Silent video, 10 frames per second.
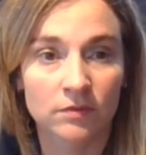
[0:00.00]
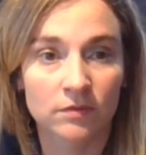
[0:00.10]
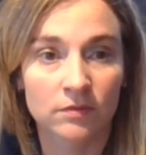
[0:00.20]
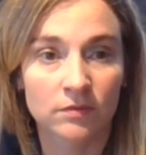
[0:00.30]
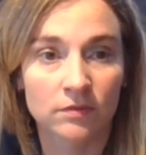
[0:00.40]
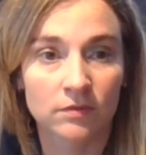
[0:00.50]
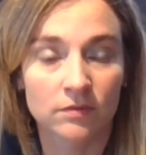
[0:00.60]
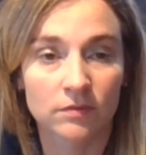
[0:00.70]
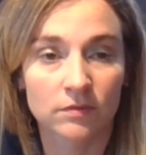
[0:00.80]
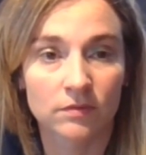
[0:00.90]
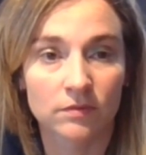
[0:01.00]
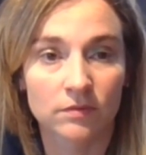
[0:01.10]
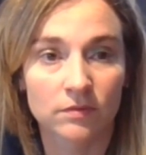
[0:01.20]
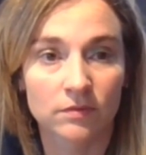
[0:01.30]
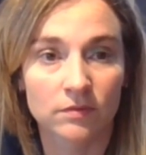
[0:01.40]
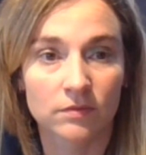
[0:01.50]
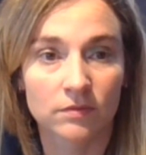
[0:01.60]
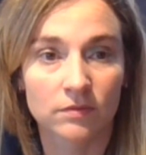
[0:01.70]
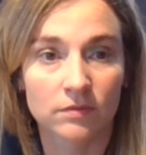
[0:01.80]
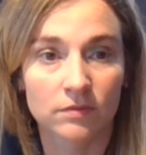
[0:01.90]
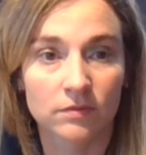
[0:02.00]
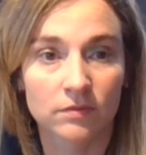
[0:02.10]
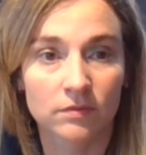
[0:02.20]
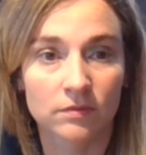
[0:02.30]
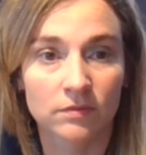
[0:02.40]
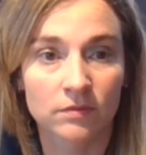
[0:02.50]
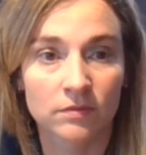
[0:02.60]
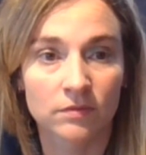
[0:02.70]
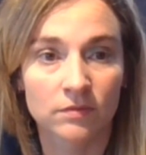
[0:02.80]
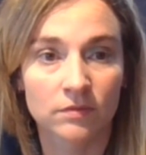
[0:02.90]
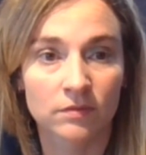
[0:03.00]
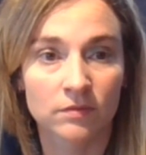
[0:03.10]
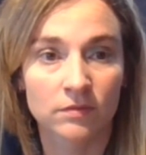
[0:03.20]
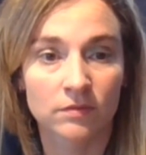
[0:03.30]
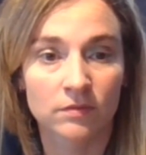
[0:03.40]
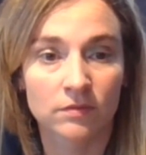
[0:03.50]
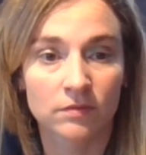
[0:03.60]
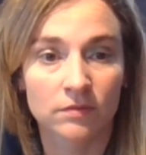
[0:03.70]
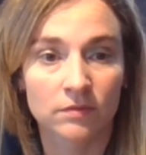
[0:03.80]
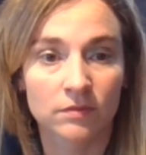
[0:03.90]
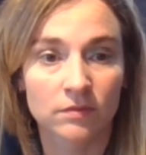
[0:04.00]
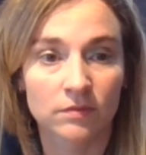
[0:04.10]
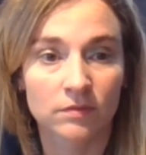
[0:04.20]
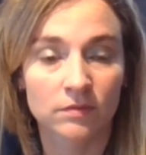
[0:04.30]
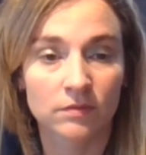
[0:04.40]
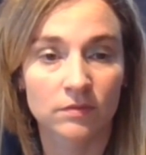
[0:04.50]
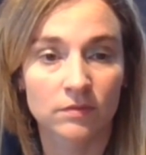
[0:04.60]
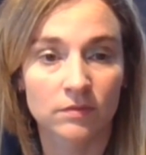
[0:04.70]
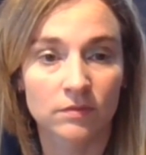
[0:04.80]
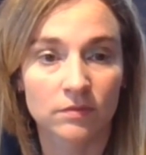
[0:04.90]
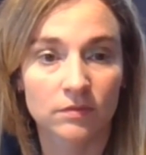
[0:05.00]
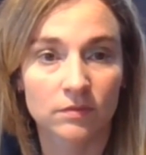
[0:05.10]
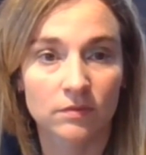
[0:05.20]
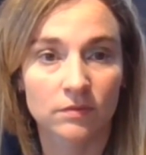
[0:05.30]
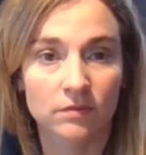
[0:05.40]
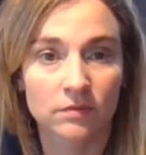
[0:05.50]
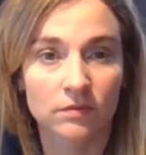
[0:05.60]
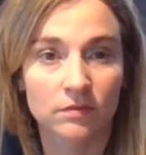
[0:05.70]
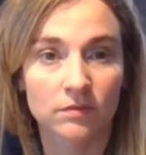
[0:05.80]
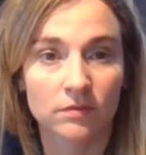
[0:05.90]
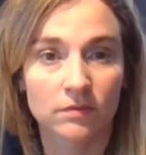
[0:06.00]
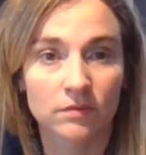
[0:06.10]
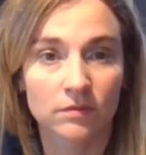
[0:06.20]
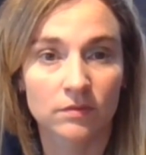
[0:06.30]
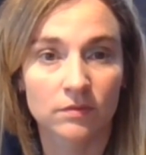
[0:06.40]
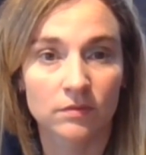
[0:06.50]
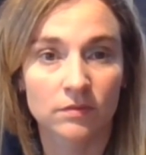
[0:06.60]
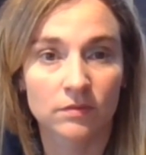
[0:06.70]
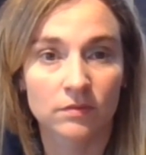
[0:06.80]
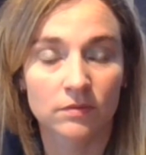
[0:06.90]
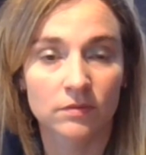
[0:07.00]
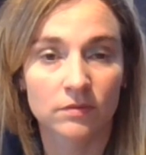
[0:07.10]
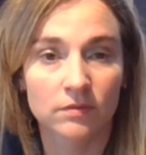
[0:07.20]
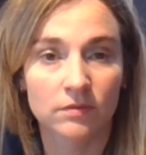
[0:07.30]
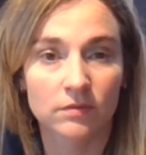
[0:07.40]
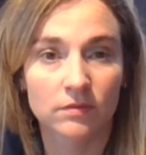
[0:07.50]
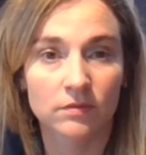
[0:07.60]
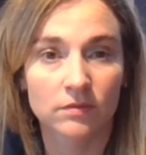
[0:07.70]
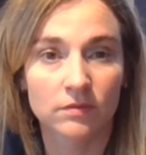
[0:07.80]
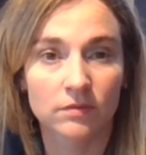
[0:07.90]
This person isn't speaking.